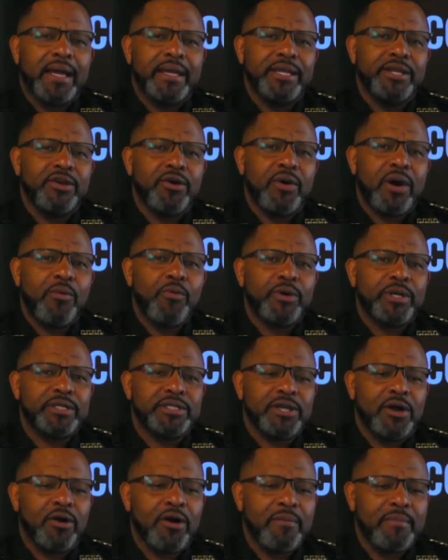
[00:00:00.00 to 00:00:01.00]
You know, I want
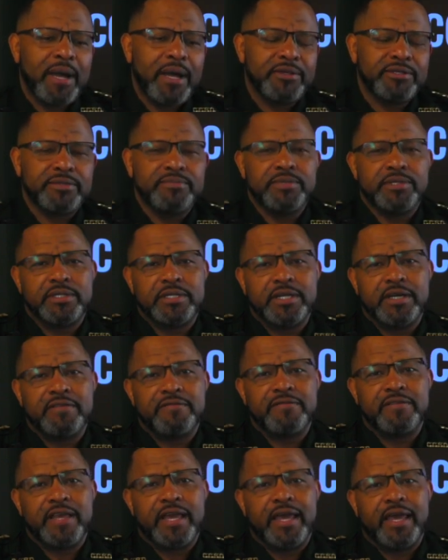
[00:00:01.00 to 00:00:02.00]
to talk about some
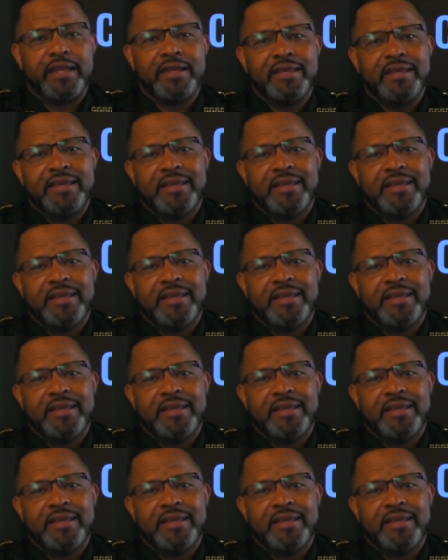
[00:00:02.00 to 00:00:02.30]
stuff that,